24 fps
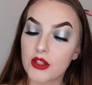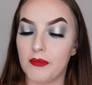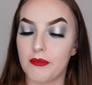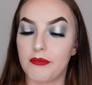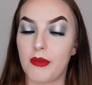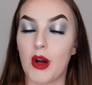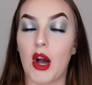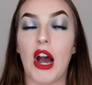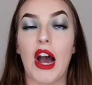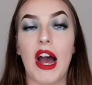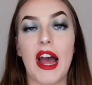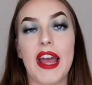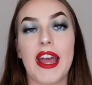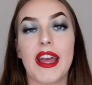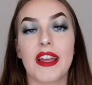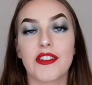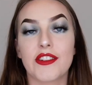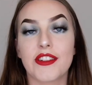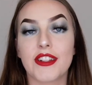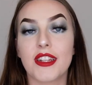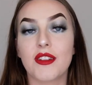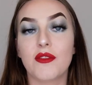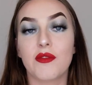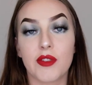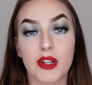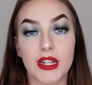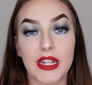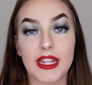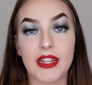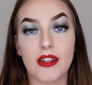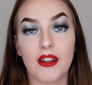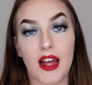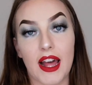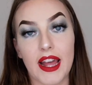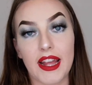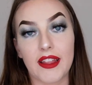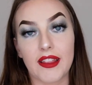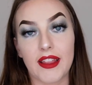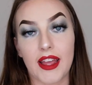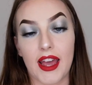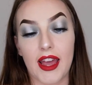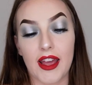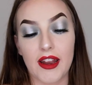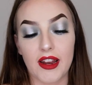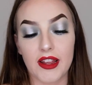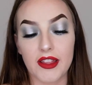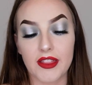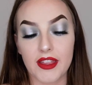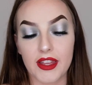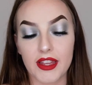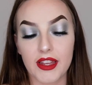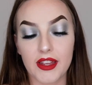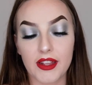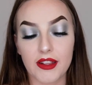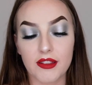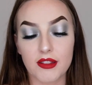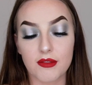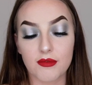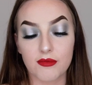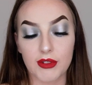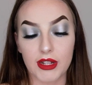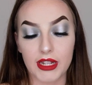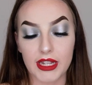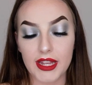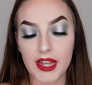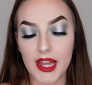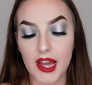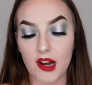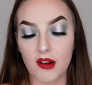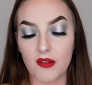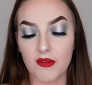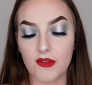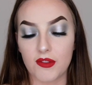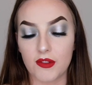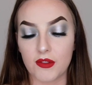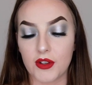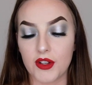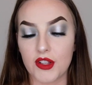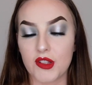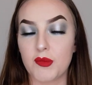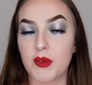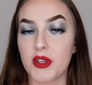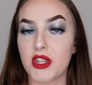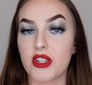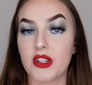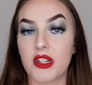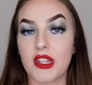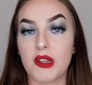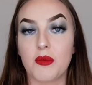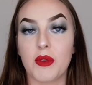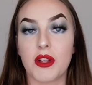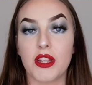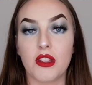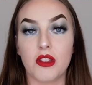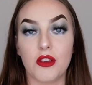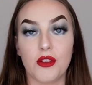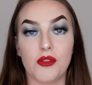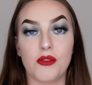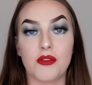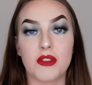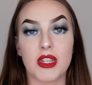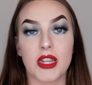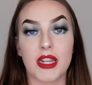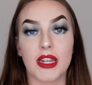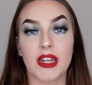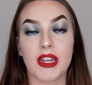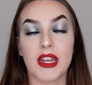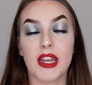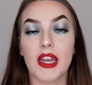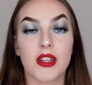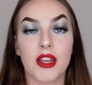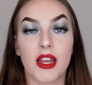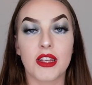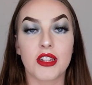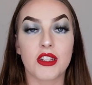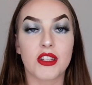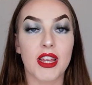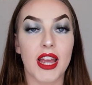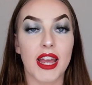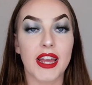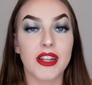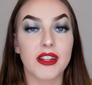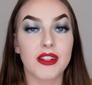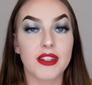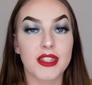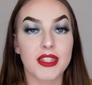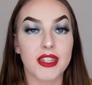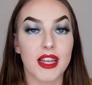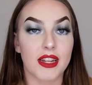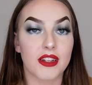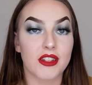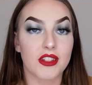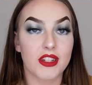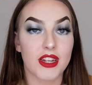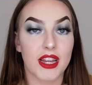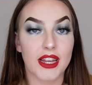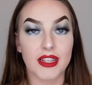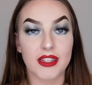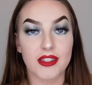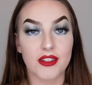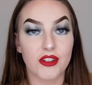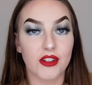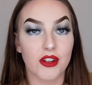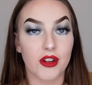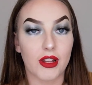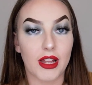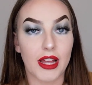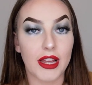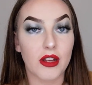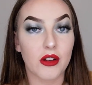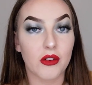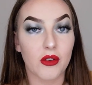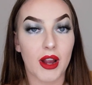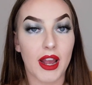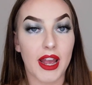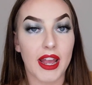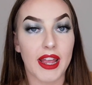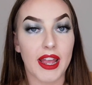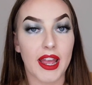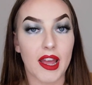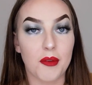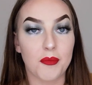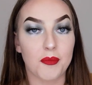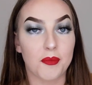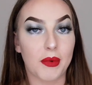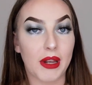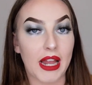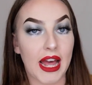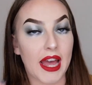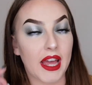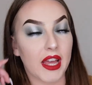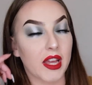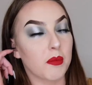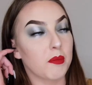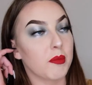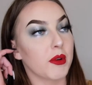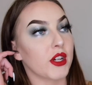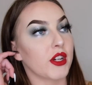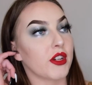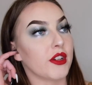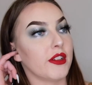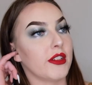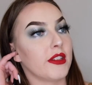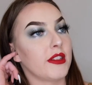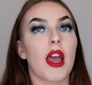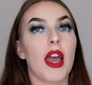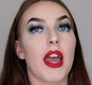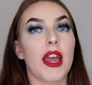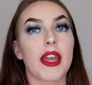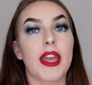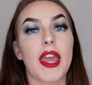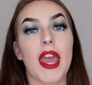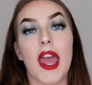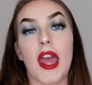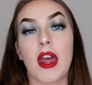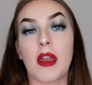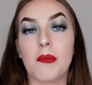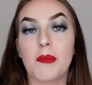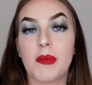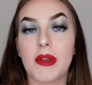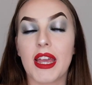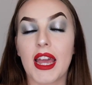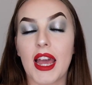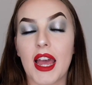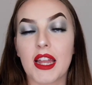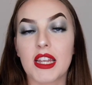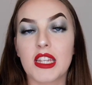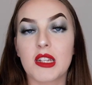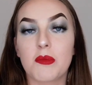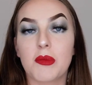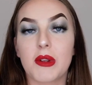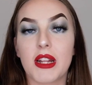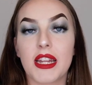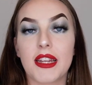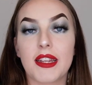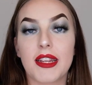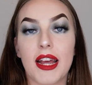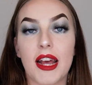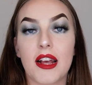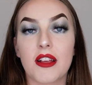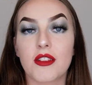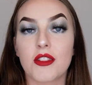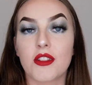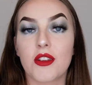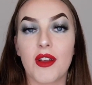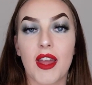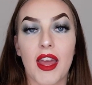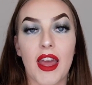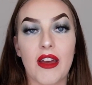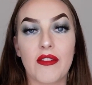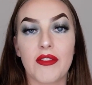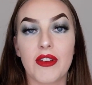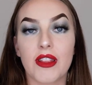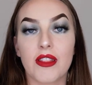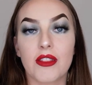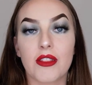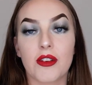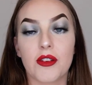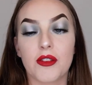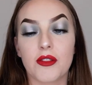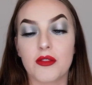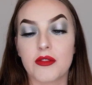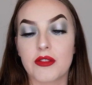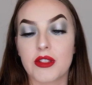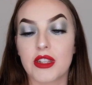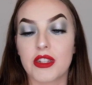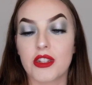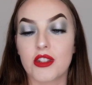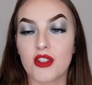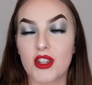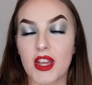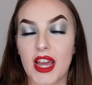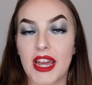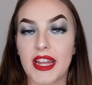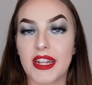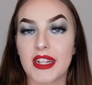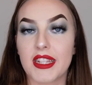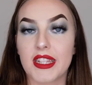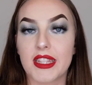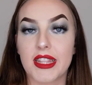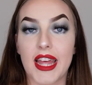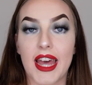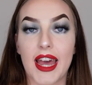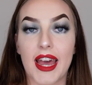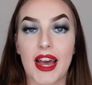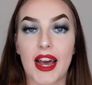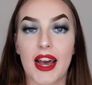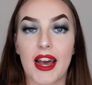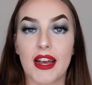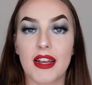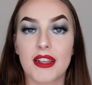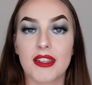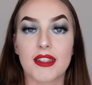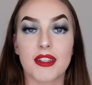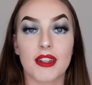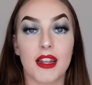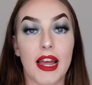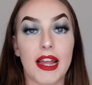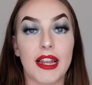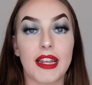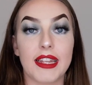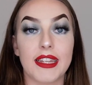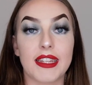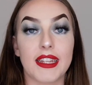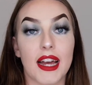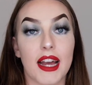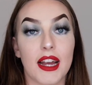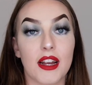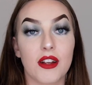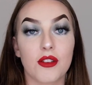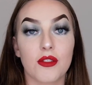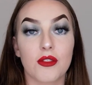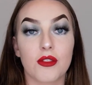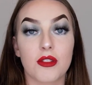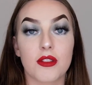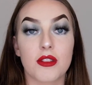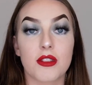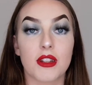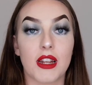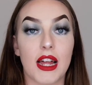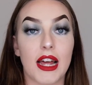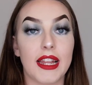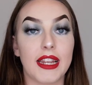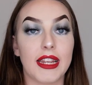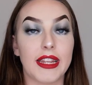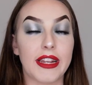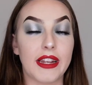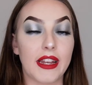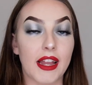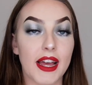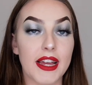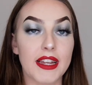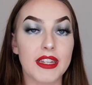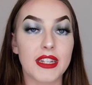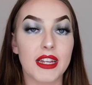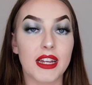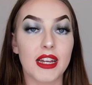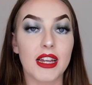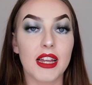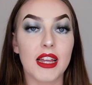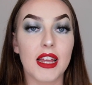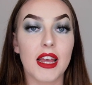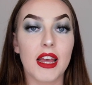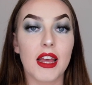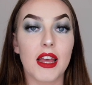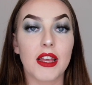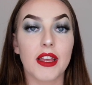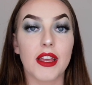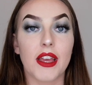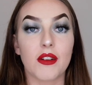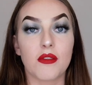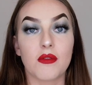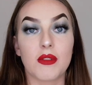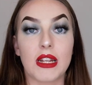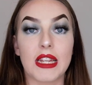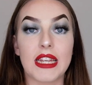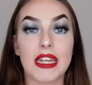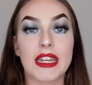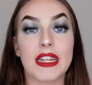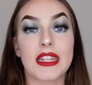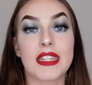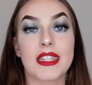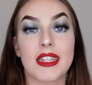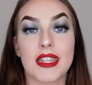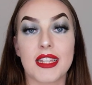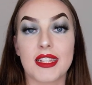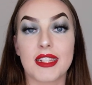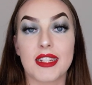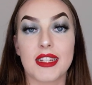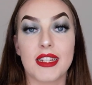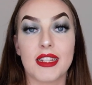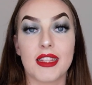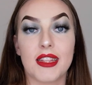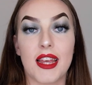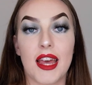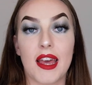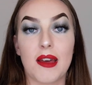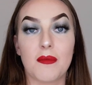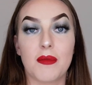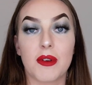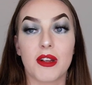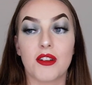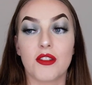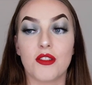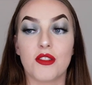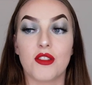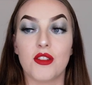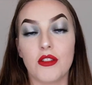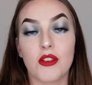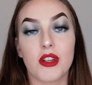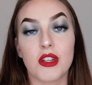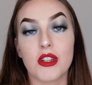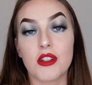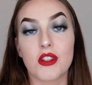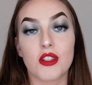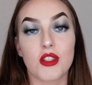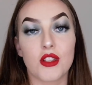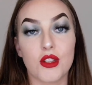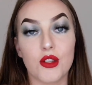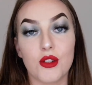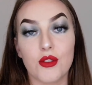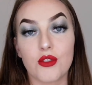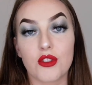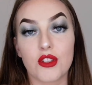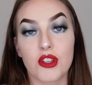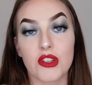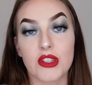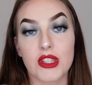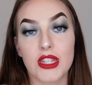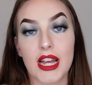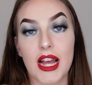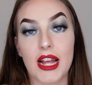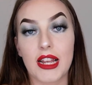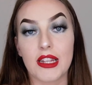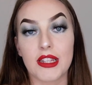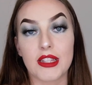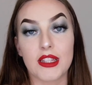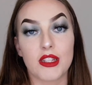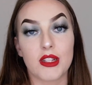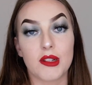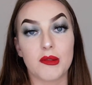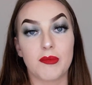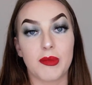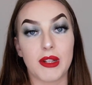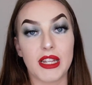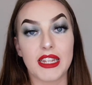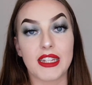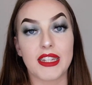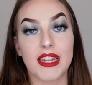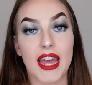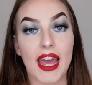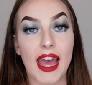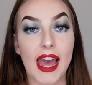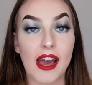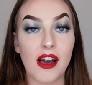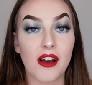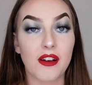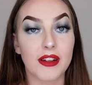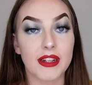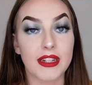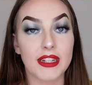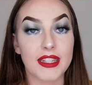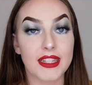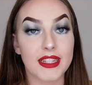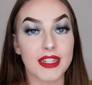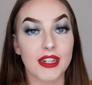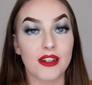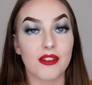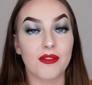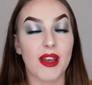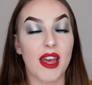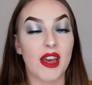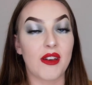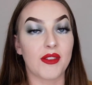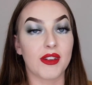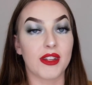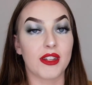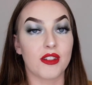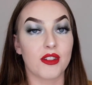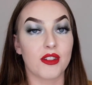But I actually really like that, and I think it's really helpful, especially when using a shade such as, you know, like grey and black, because it can be hard to blend out. So having those shades that are slightly darker or slightly lighter can really assist in that, because you can just use those colours to blend it out instead of having